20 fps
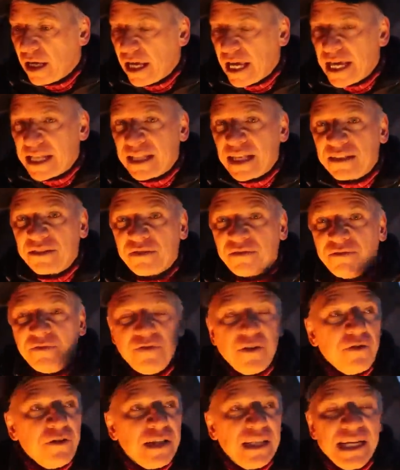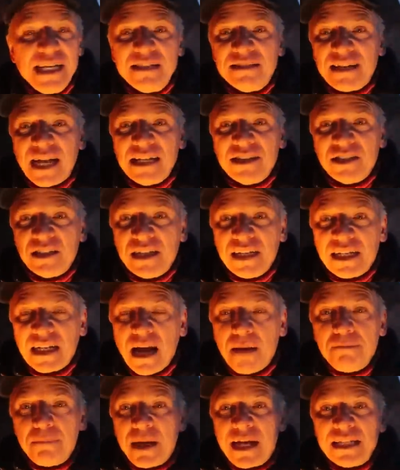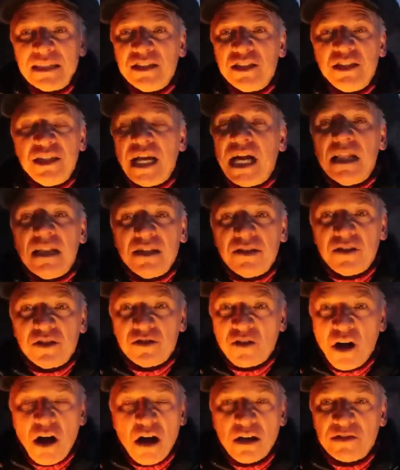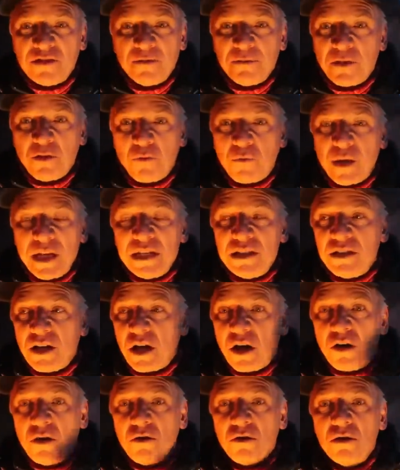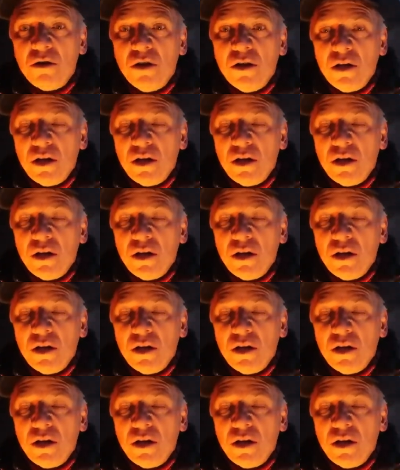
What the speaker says: and at the very least I should get up and yell at the dogs from the window